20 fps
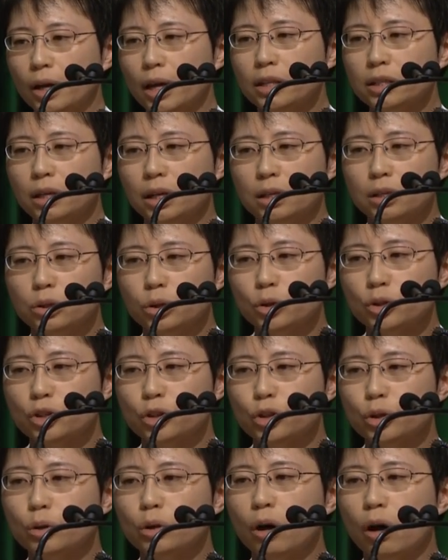It includes
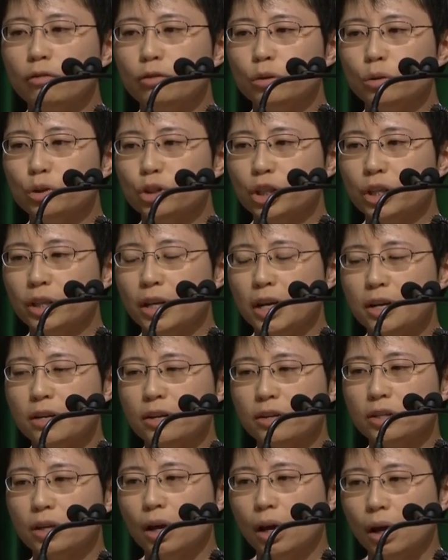2 convolution
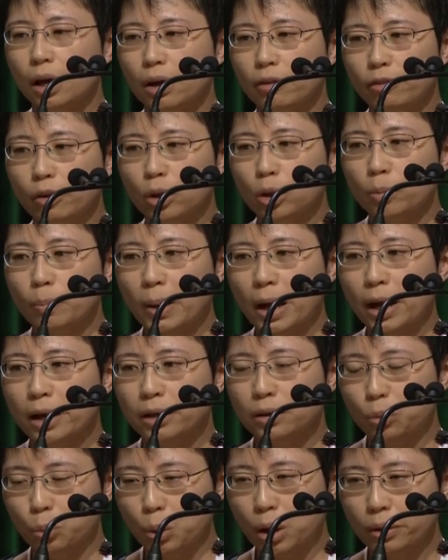layers, followed
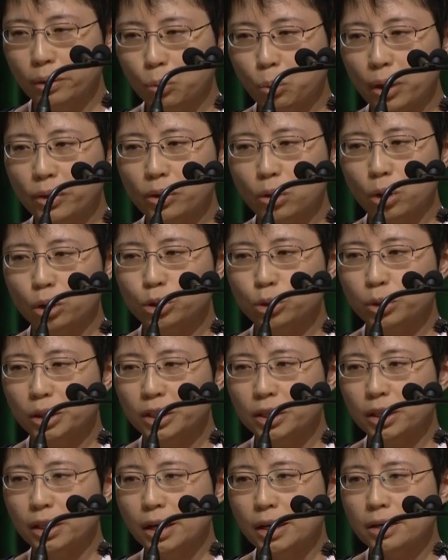by 1 or 2
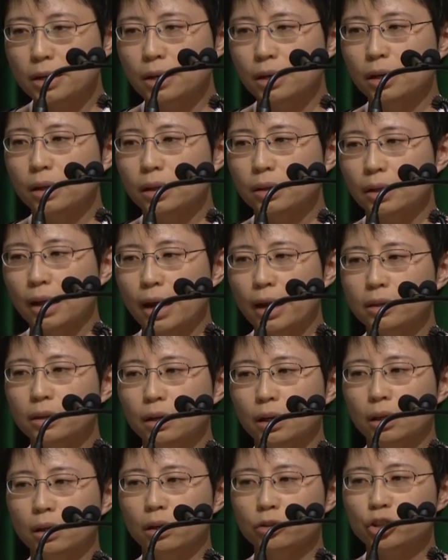hidden layers, then
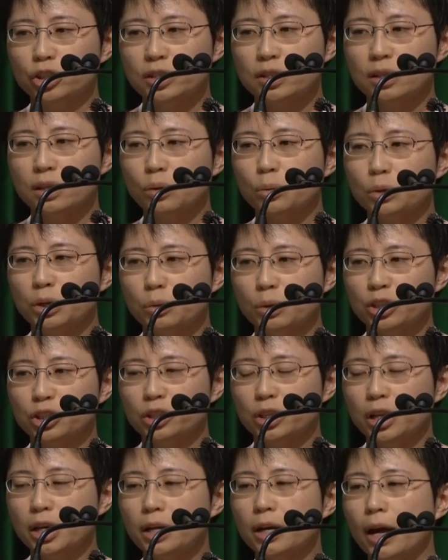a logistic
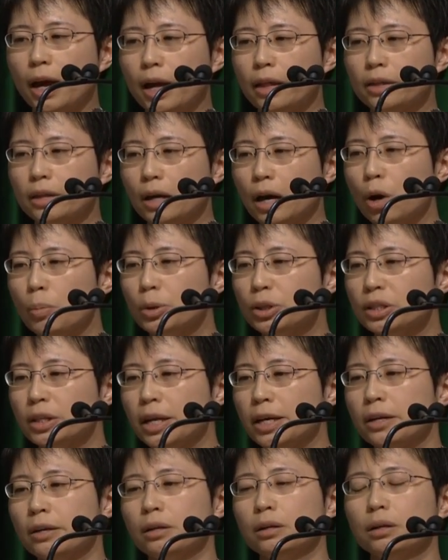regression layer, and the output
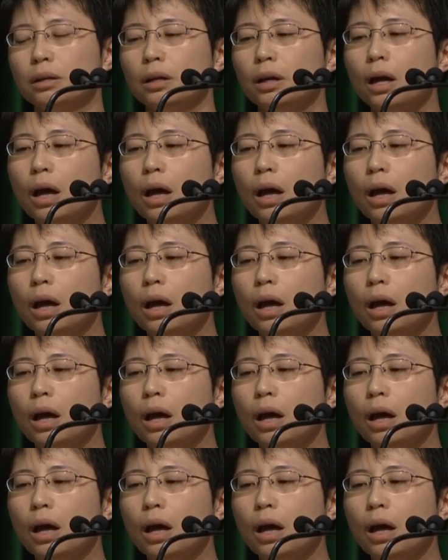layer.